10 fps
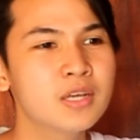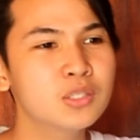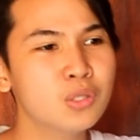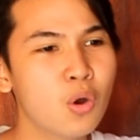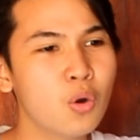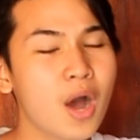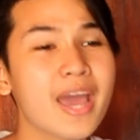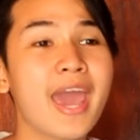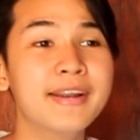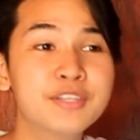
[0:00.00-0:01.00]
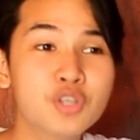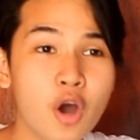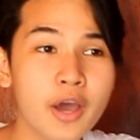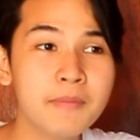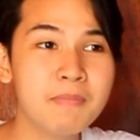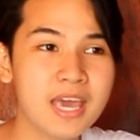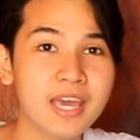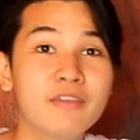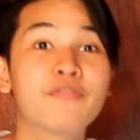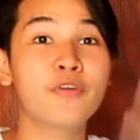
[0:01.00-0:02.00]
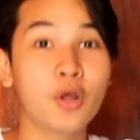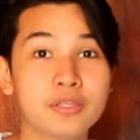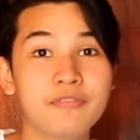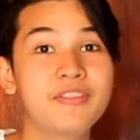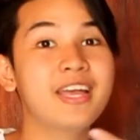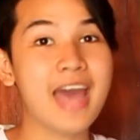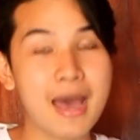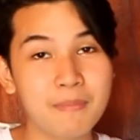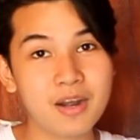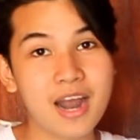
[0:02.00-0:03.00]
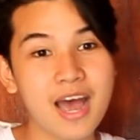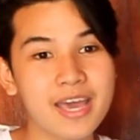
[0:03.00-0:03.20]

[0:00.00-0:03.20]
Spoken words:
So, I enjoy being in front of the camera.